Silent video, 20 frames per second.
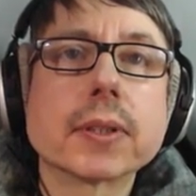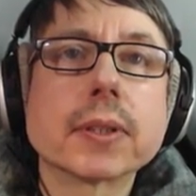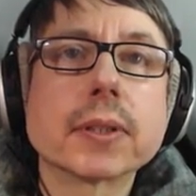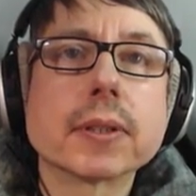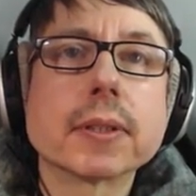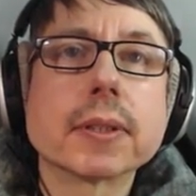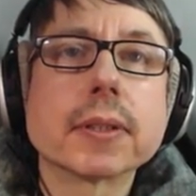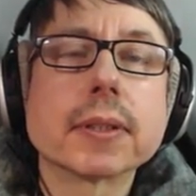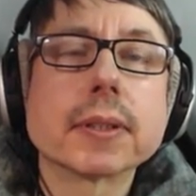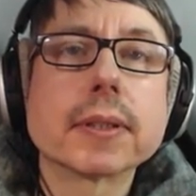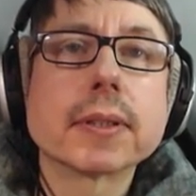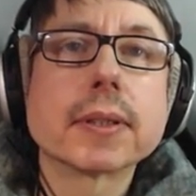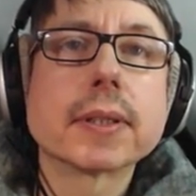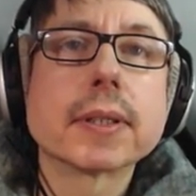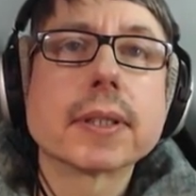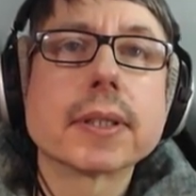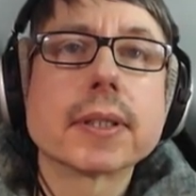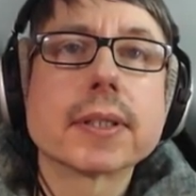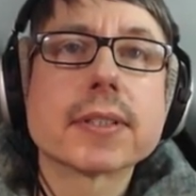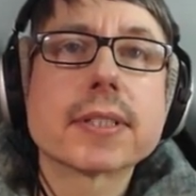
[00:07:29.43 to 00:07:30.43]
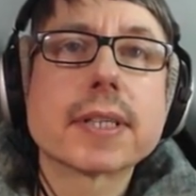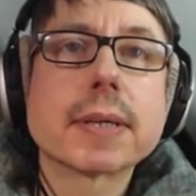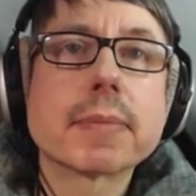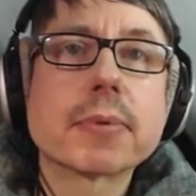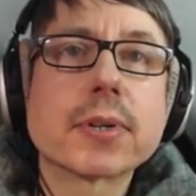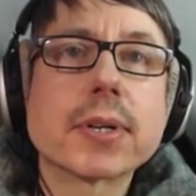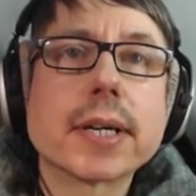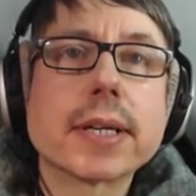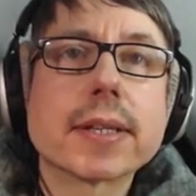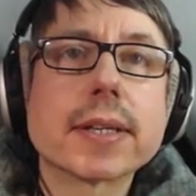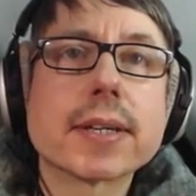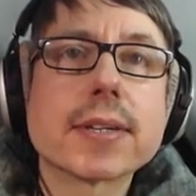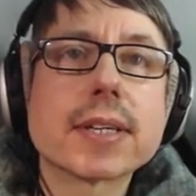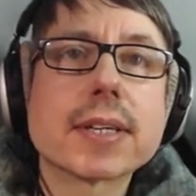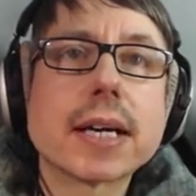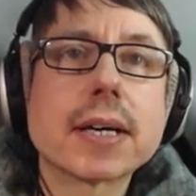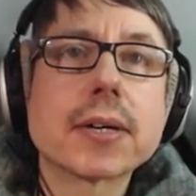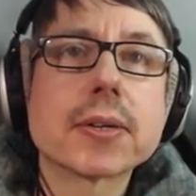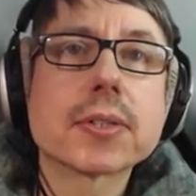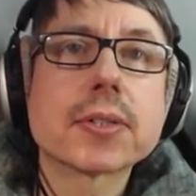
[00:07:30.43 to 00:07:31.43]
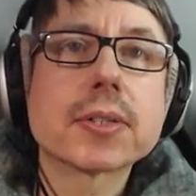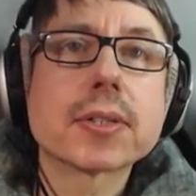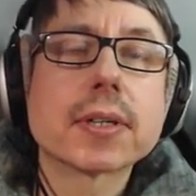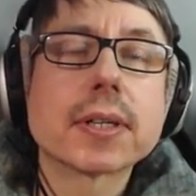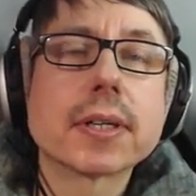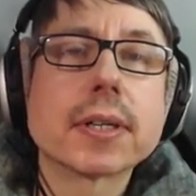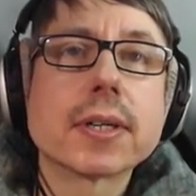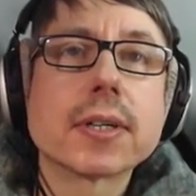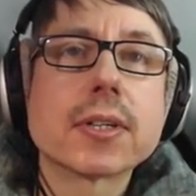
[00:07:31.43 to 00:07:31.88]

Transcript: we're going to separate this out.